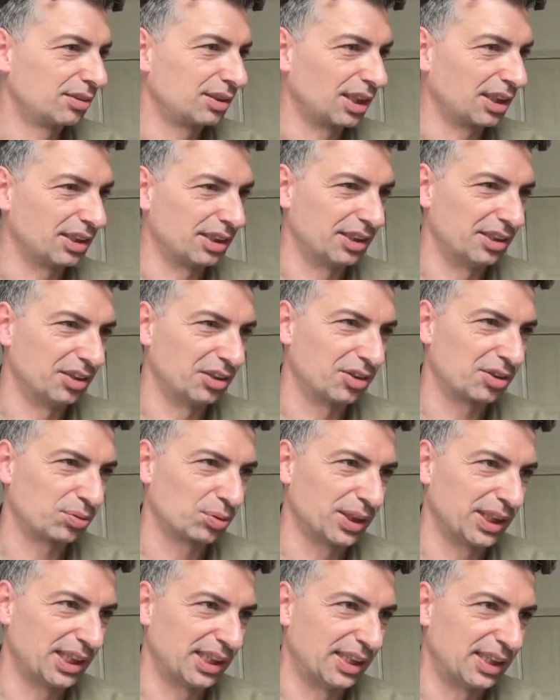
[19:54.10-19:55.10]
kind of in
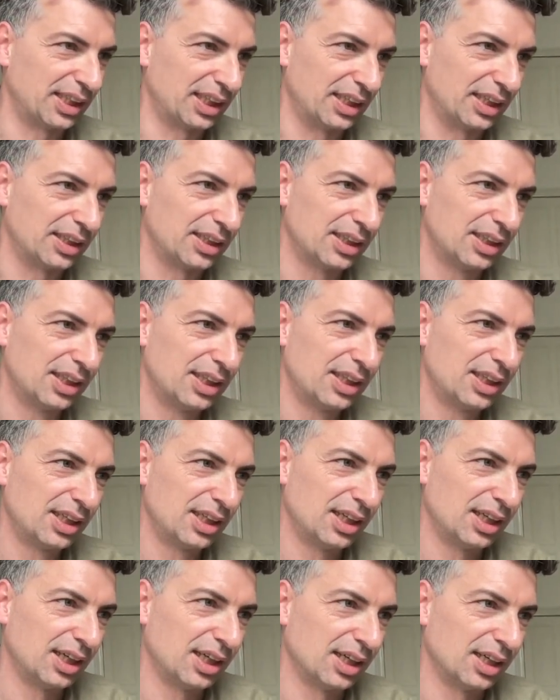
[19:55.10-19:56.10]
three D,
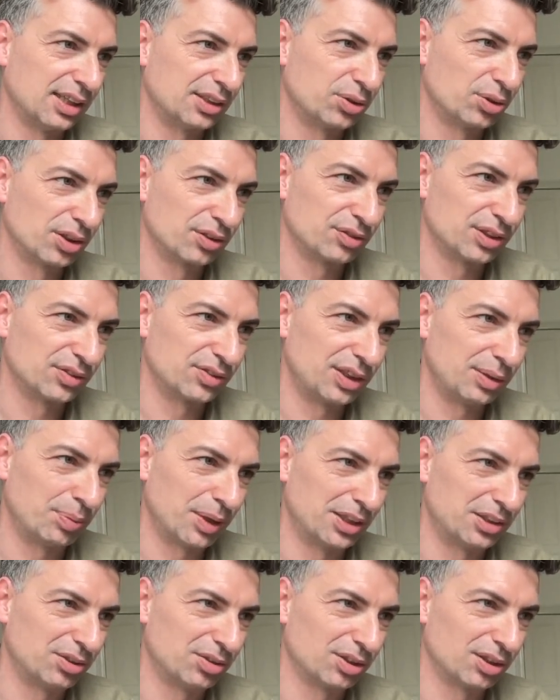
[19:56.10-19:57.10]
uh, two hundred fifty
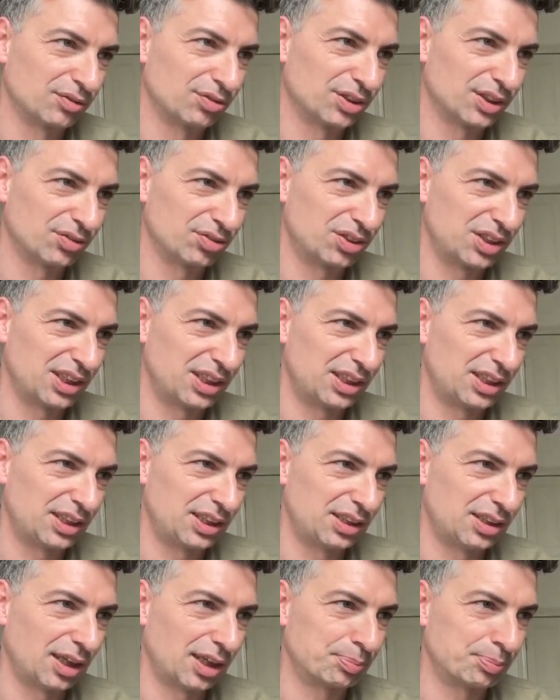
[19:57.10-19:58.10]
by two hundred
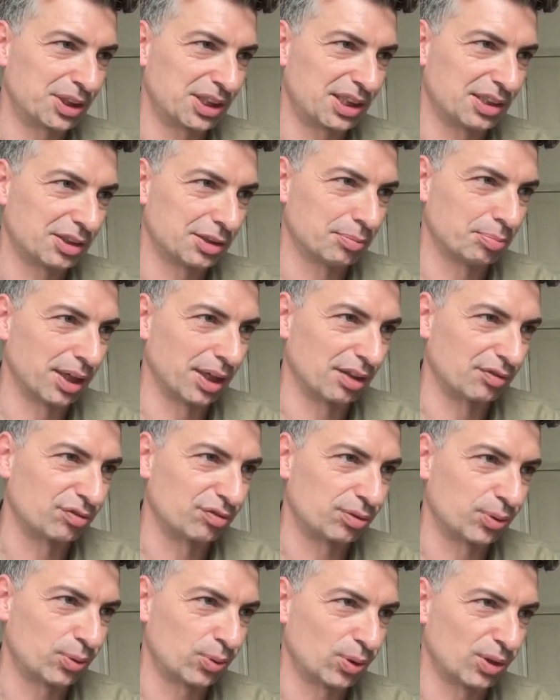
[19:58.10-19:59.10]
fifty, upscaled by
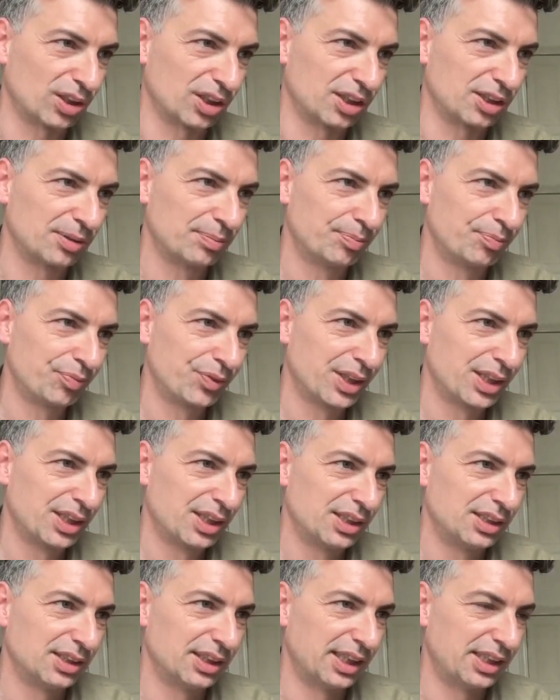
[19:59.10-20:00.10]
four,
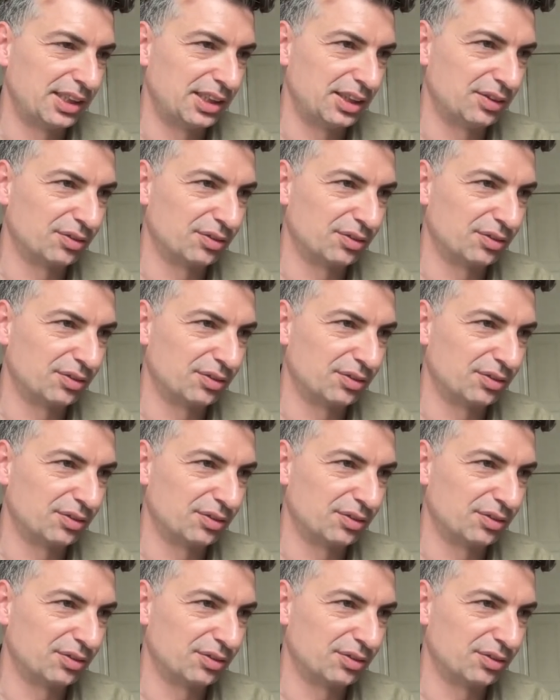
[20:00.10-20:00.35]
ninety